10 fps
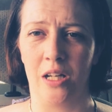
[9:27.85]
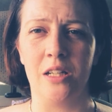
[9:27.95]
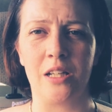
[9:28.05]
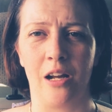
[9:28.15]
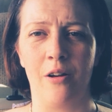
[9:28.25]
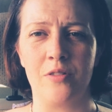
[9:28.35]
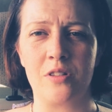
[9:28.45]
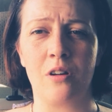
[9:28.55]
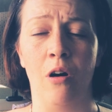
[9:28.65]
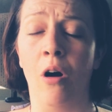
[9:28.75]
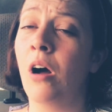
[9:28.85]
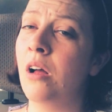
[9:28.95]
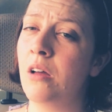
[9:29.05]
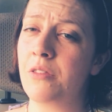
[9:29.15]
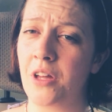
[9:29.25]
I need to get out of this car.
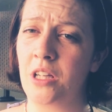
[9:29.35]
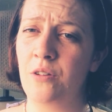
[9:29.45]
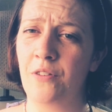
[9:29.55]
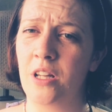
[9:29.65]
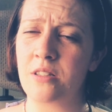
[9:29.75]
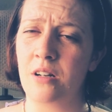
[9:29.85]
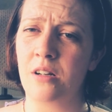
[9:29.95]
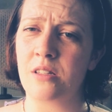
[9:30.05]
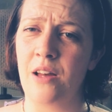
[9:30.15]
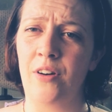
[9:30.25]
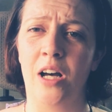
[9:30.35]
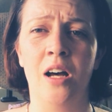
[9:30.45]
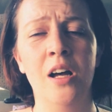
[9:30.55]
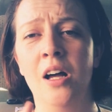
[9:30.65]
Thank you for listening as ever.